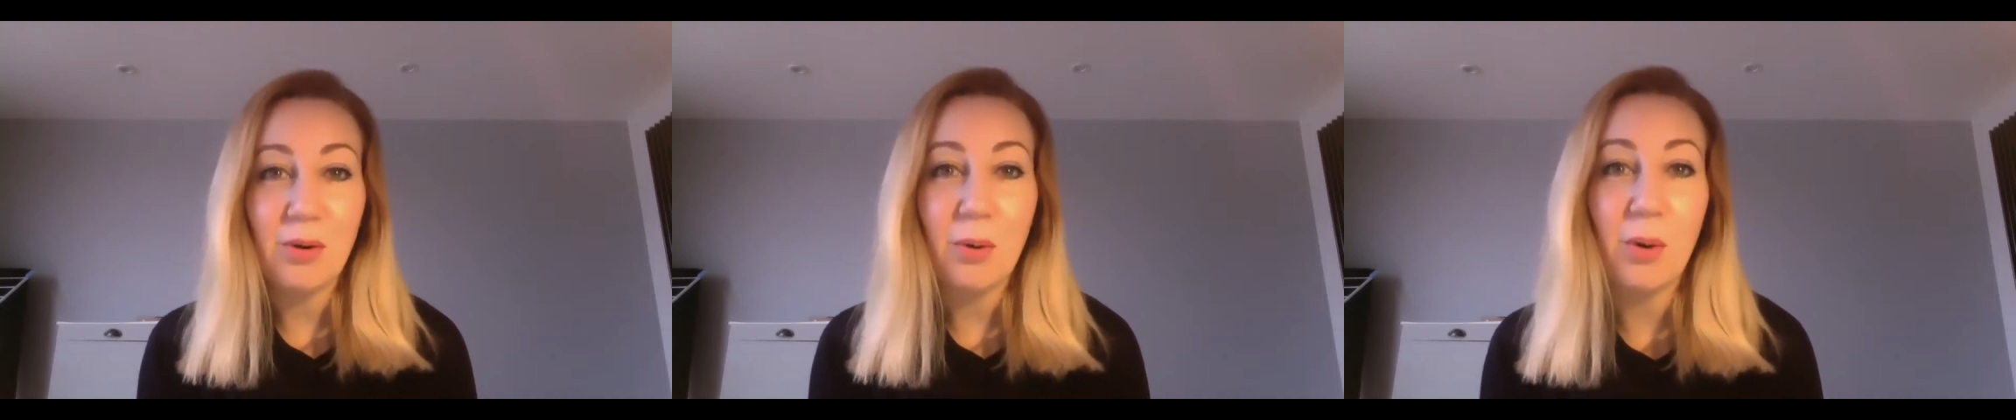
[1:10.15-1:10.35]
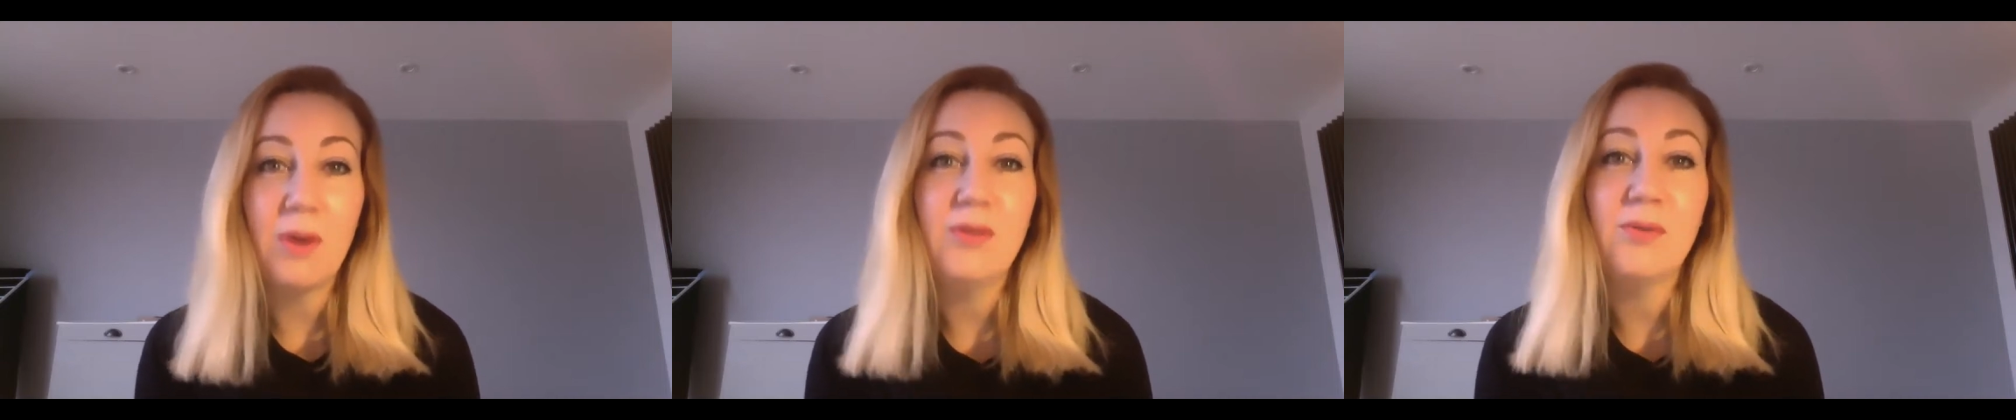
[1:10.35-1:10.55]

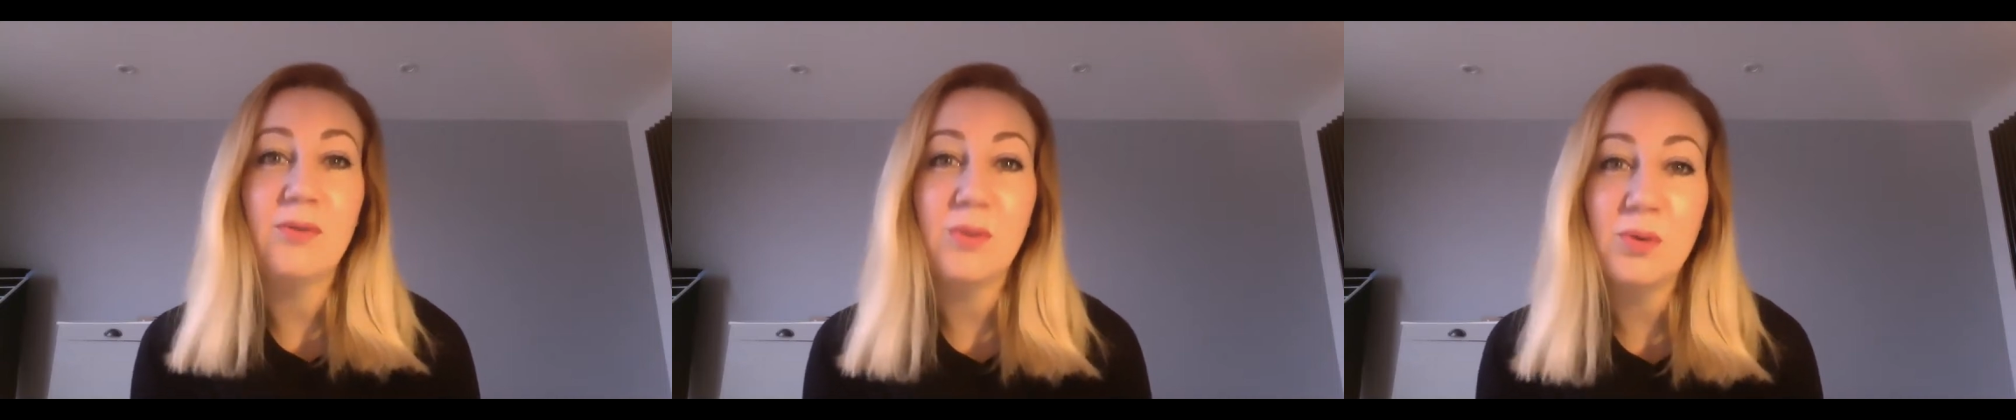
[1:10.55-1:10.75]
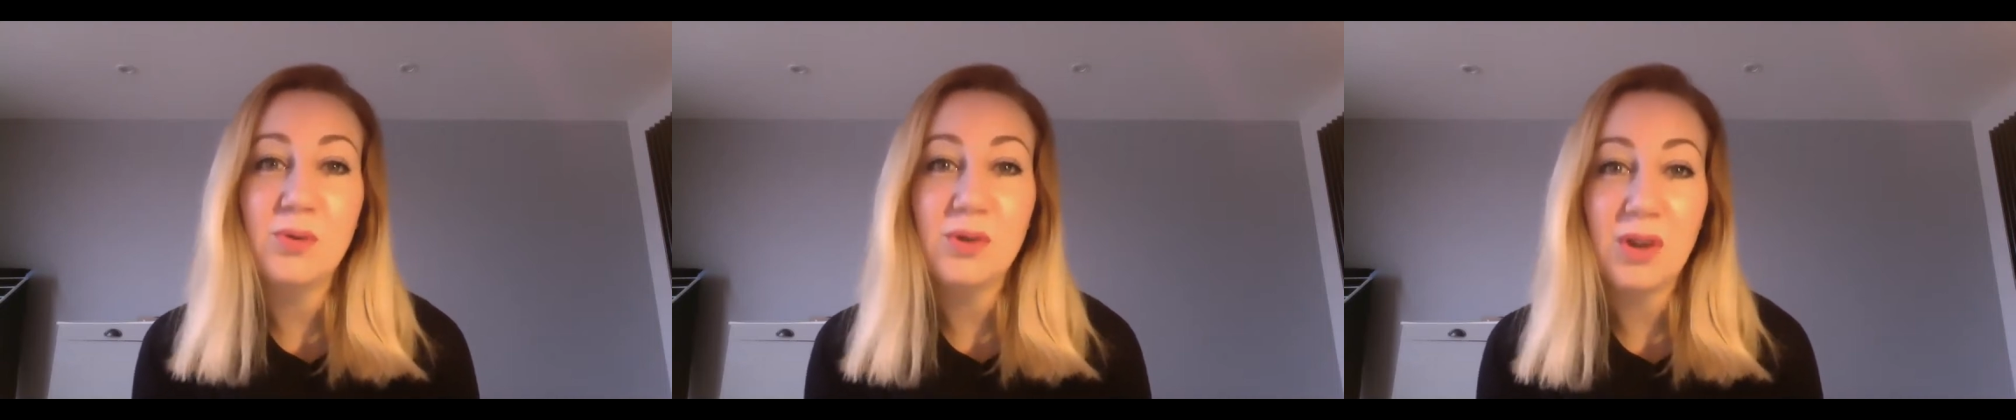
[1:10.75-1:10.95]
quote of
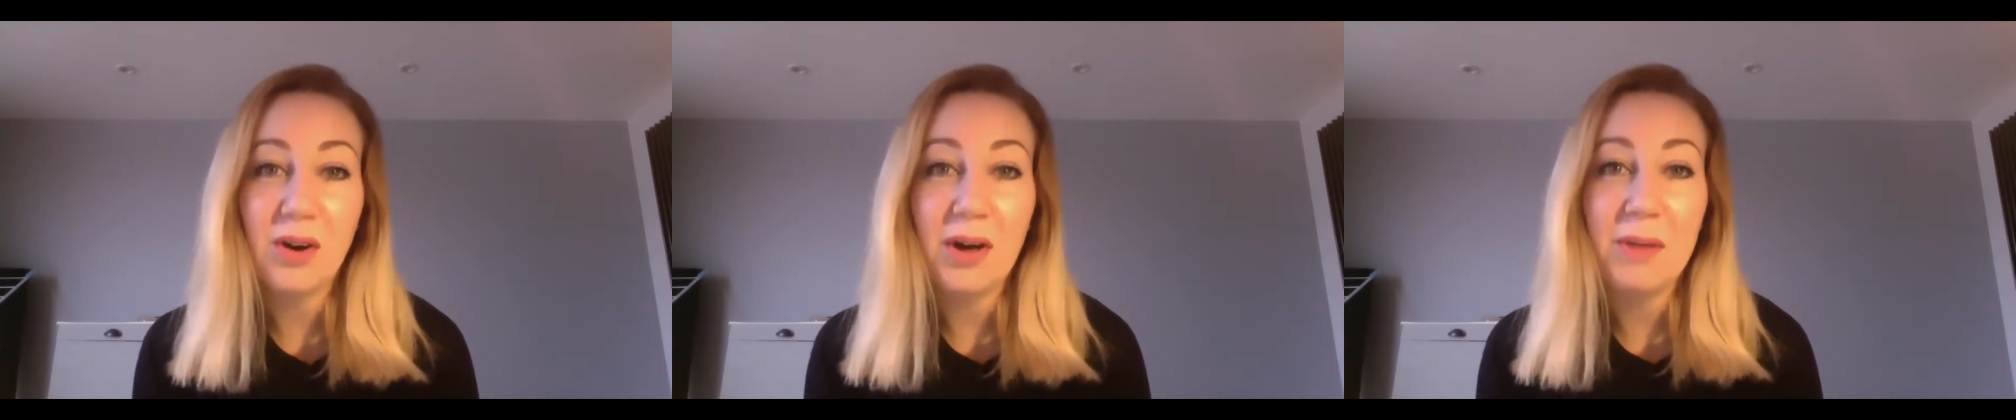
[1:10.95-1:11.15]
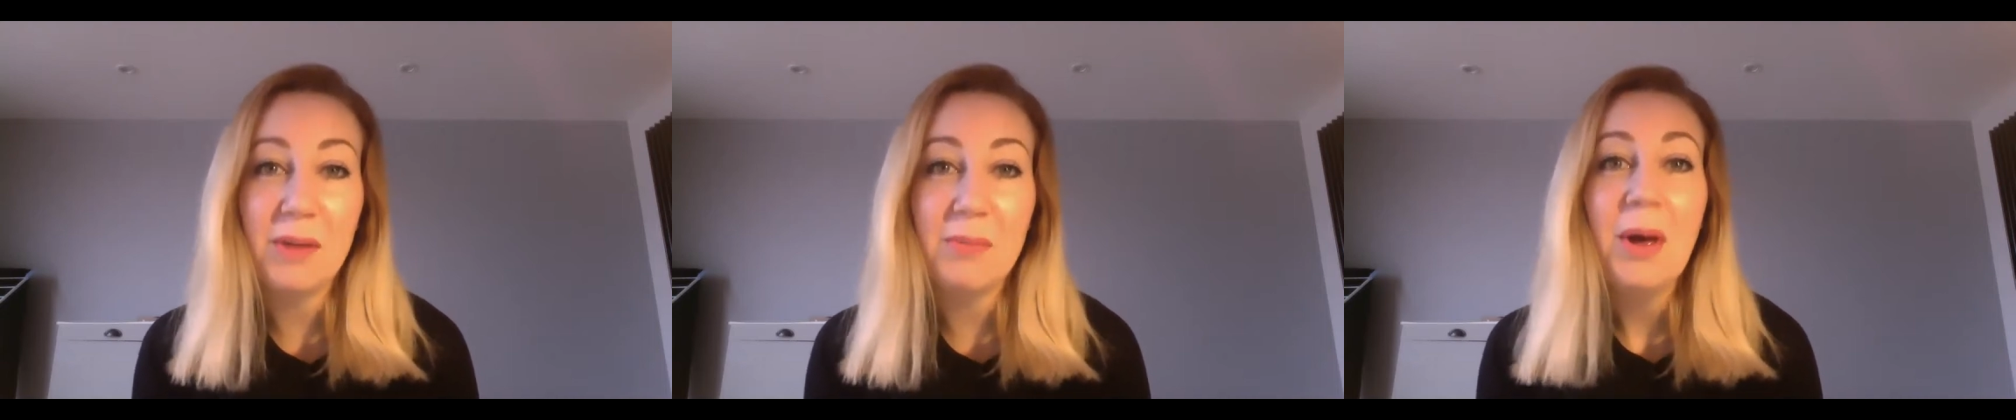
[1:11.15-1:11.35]
all
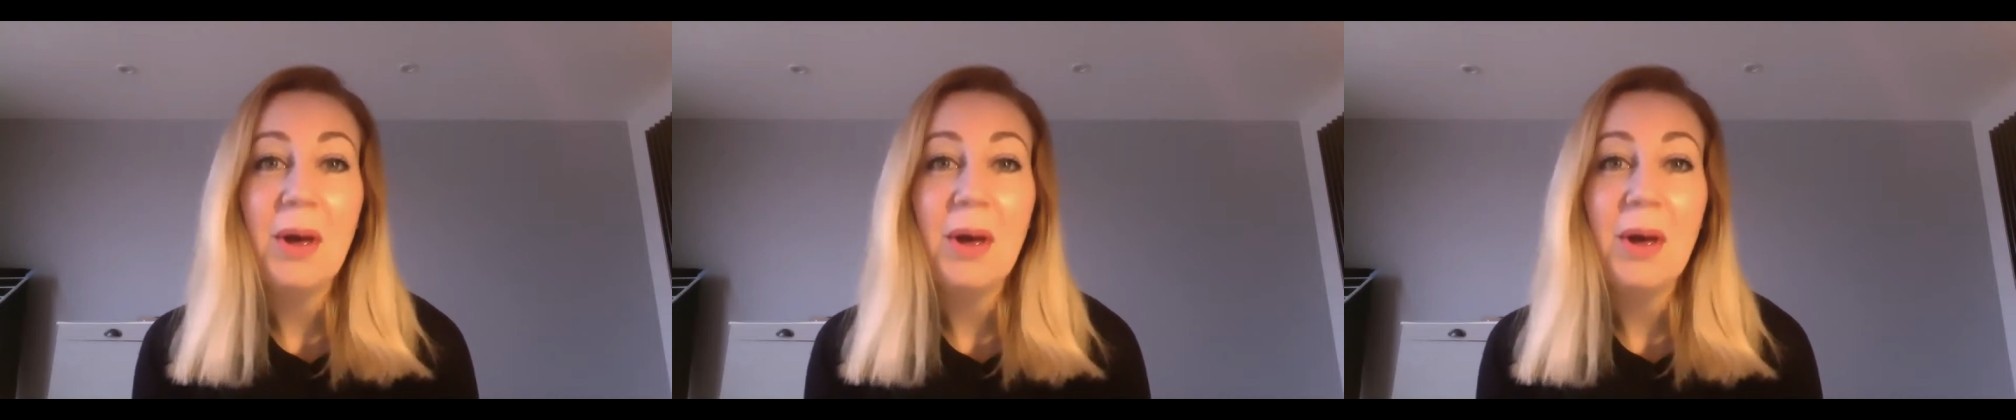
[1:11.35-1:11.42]
time: